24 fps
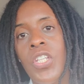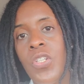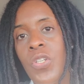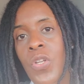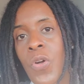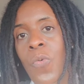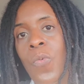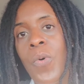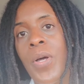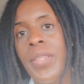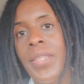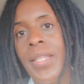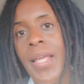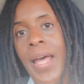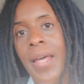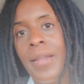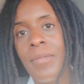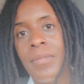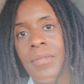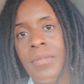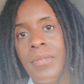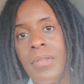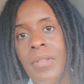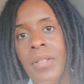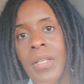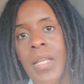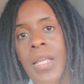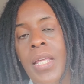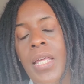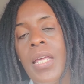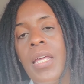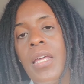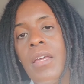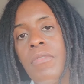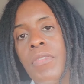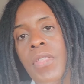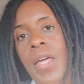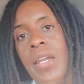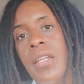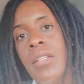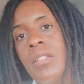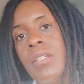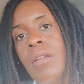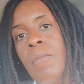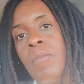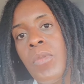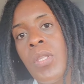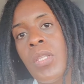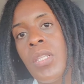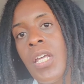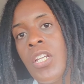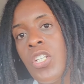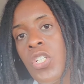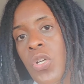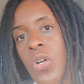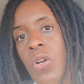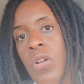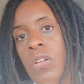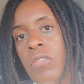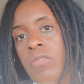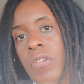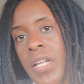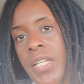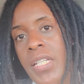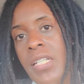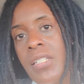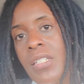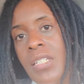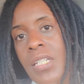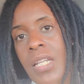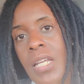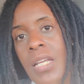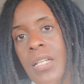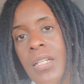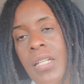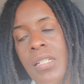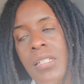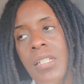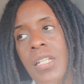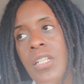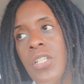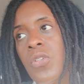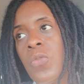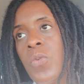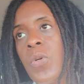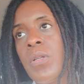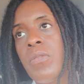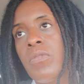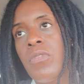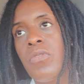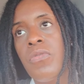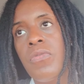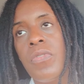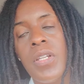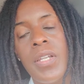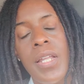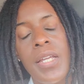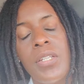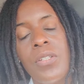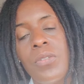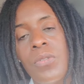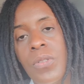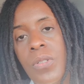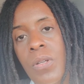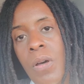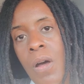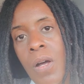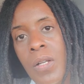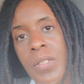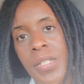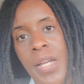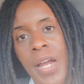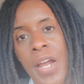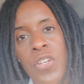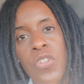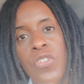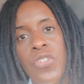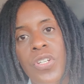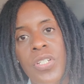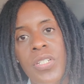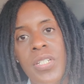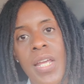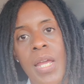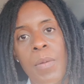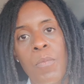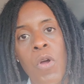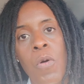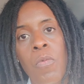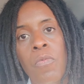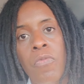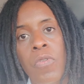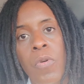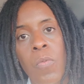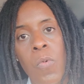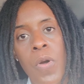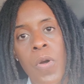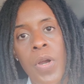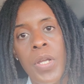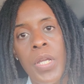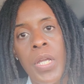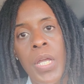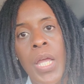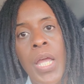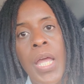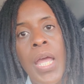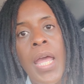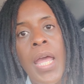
You don't want that. If that is something that you're already seeing, let's say you feel like you dog tired, you just came home from work,